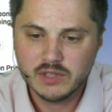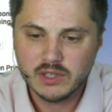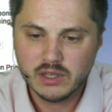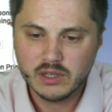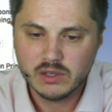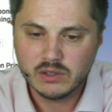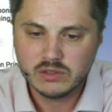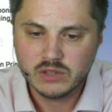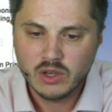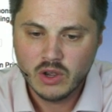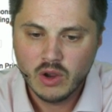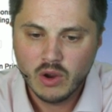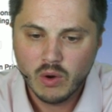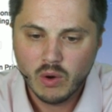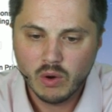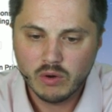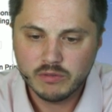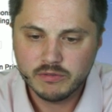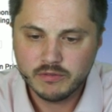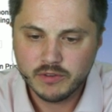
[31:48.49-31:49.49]
videos
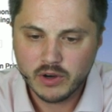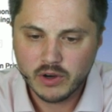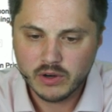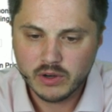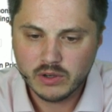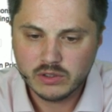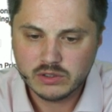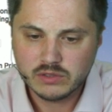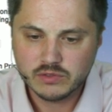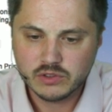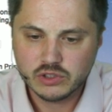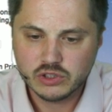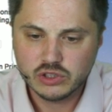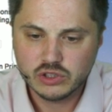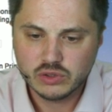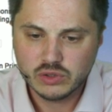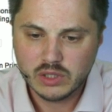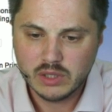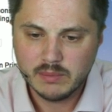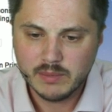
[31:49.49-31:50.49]
or photos for
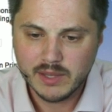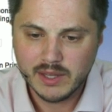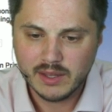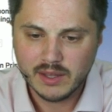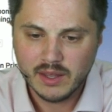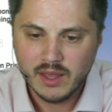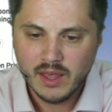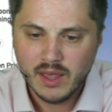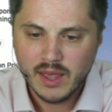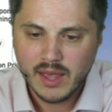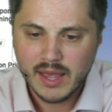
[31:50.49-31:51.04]
streaming